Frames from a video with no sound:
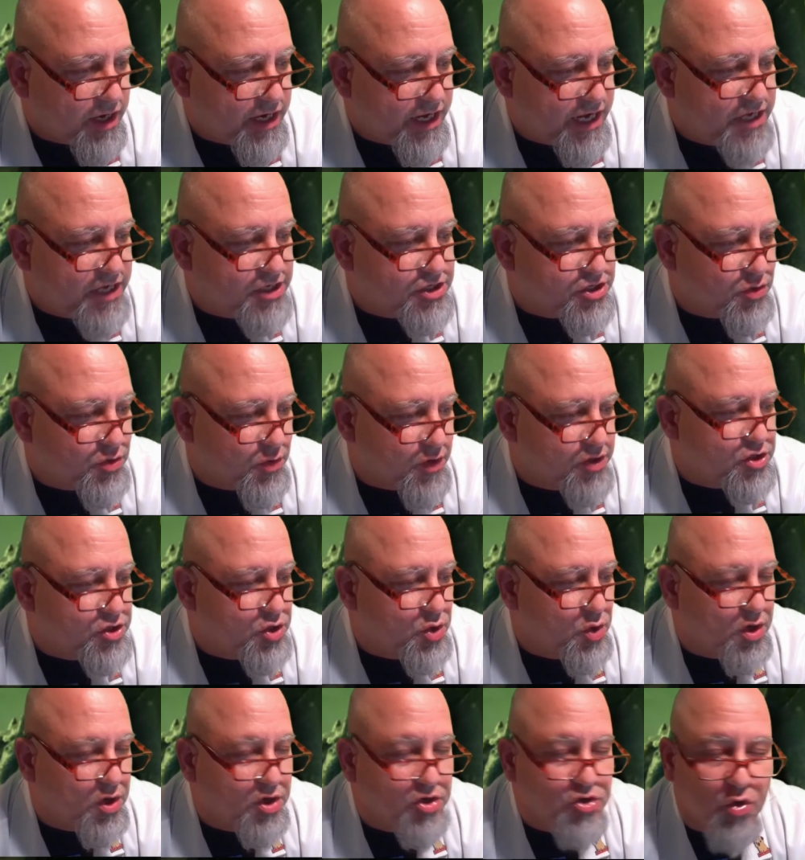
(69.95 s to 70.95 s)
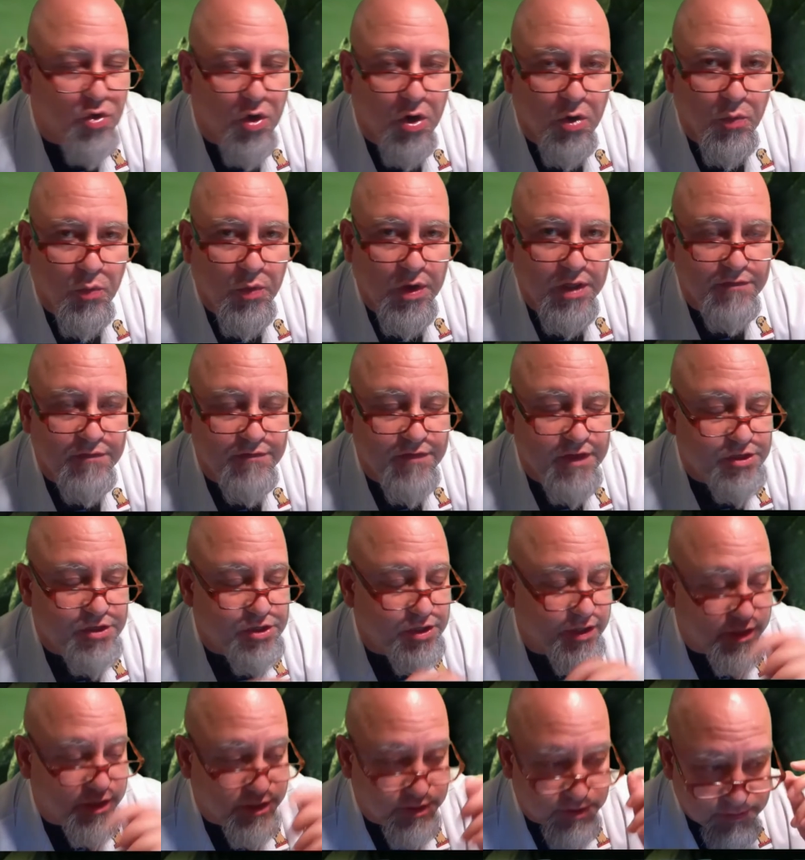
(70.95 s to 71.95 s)
each creature you control with
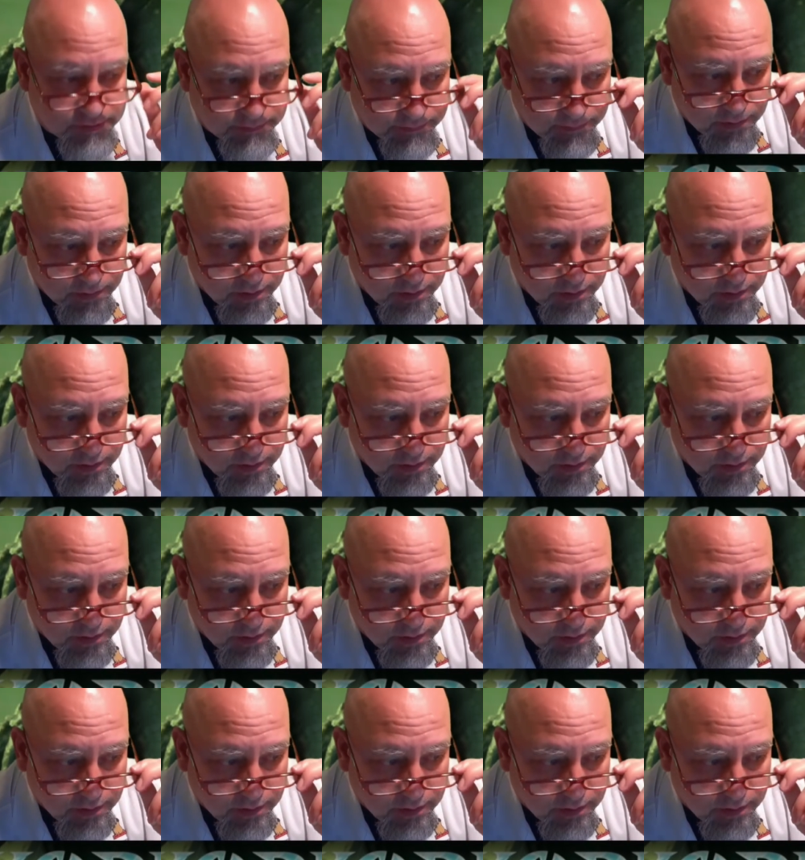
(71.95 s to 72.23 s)
vigilance.